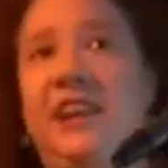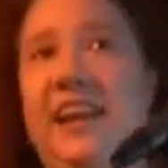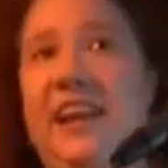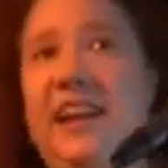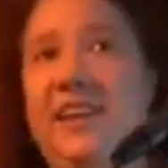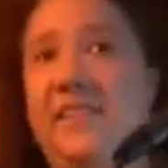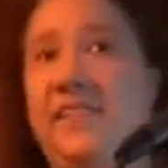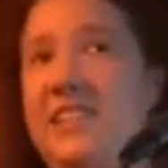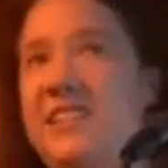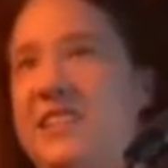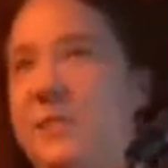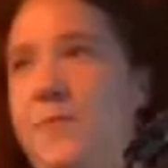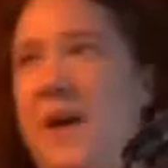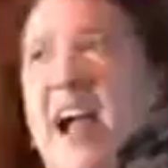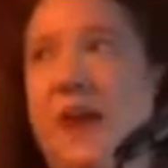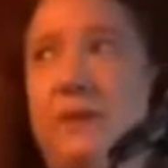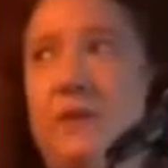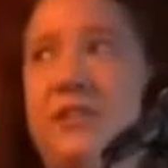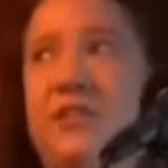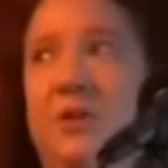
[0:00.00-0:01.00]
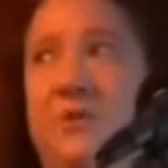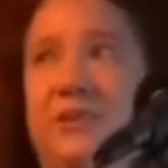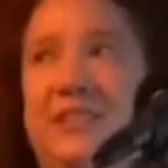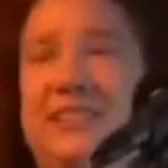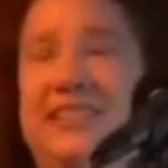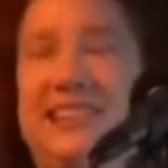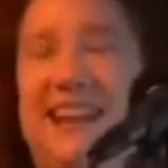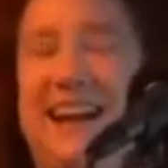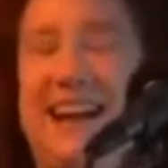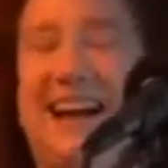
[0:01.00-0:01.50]
live as a pirate you
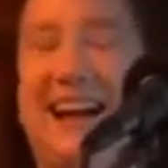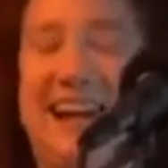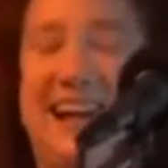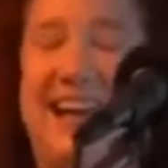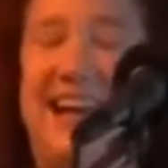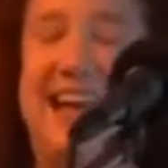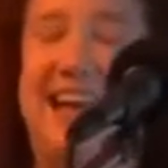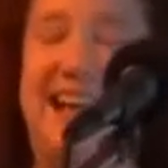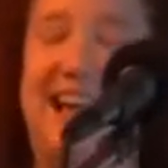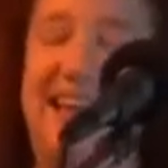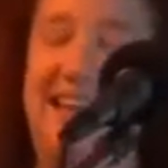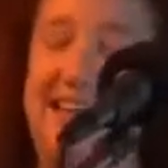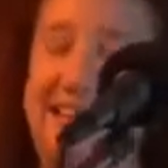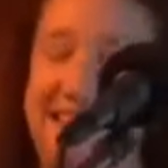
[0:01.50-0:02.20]
will die.